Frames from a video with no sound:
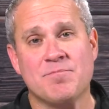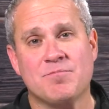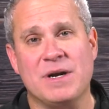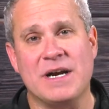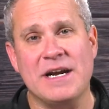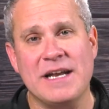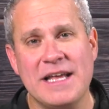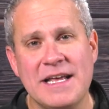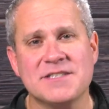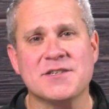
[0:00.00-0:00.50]

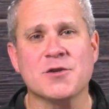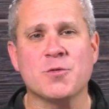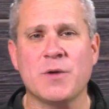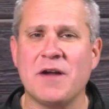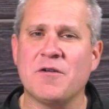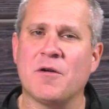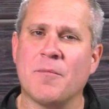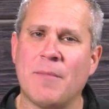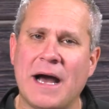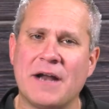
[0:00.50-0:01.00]
But it is a
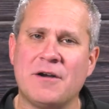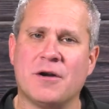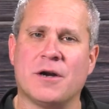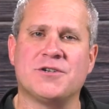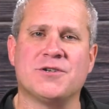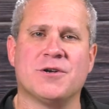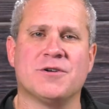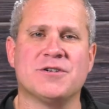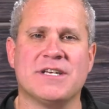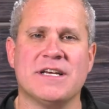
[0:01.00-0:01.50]
great reminder our
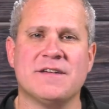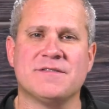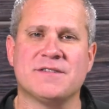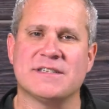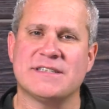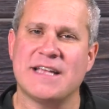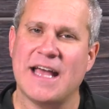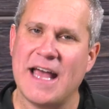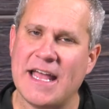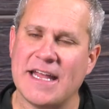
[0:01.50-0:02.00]
church gives
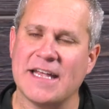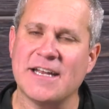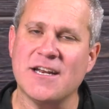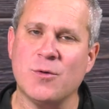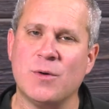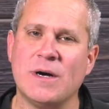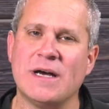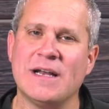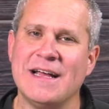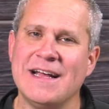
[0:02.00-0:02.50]
us, hey, you
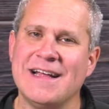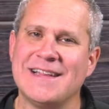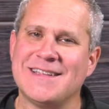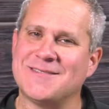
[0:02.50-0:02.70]
know what?